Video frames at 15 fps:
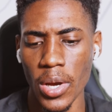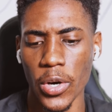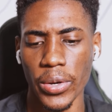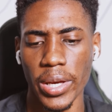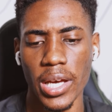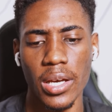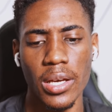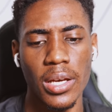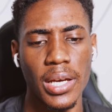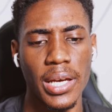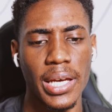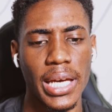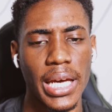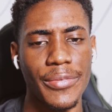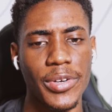okay,
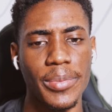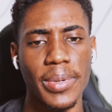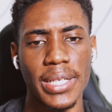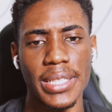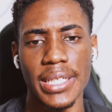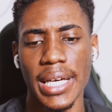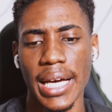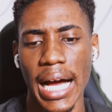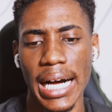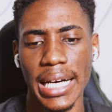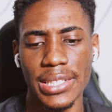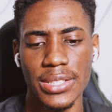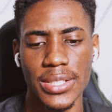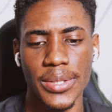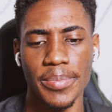everybody
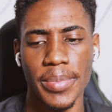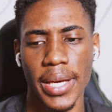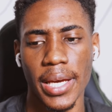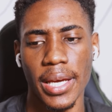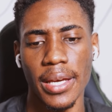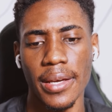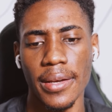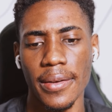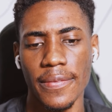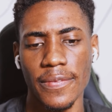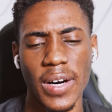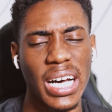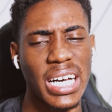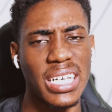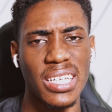has to pay
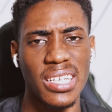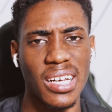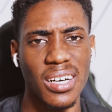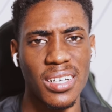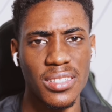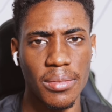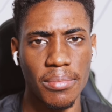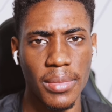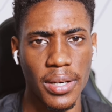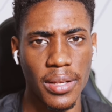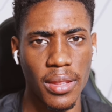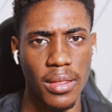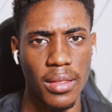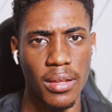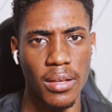five hundred dollars a
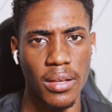month